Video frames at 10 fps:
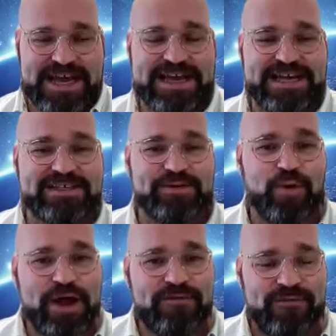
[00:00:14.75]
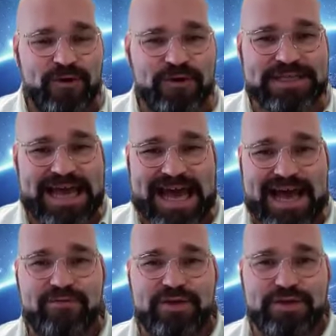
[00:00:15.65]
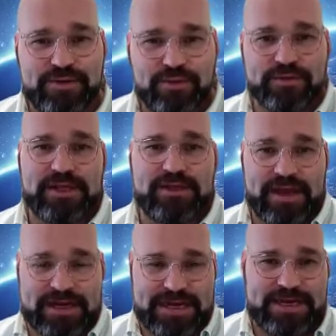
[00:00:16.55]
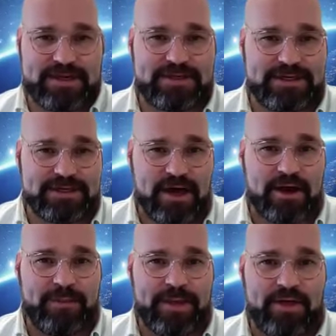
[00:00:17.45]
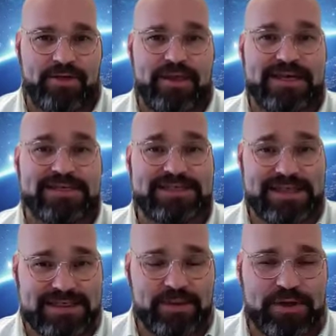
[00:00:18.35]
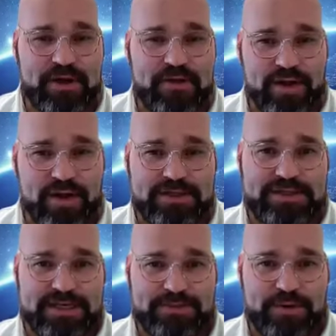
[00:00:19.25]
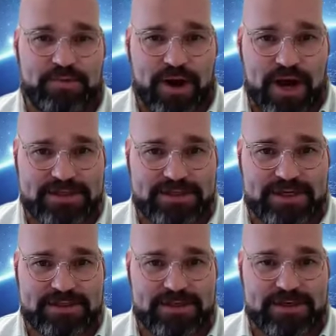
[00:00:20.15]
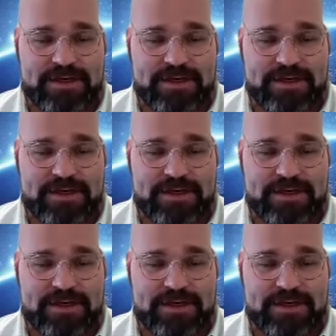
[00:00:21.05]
is when folks have the tools that they need to talk about the assessment of their assessment process.